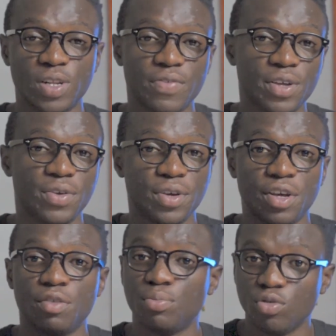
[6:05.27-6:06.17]
Whenever you
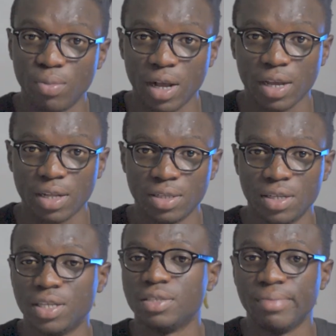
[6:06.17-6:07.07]
hear a bull market,
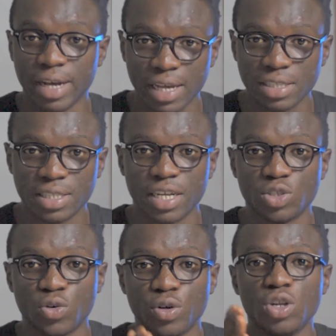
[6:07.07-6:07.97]
it's a market that
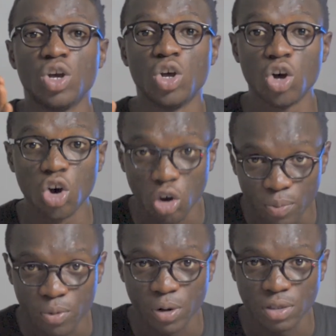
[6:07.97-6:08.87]
is going
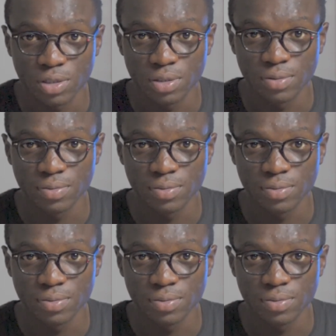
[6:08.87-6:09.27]
upwards.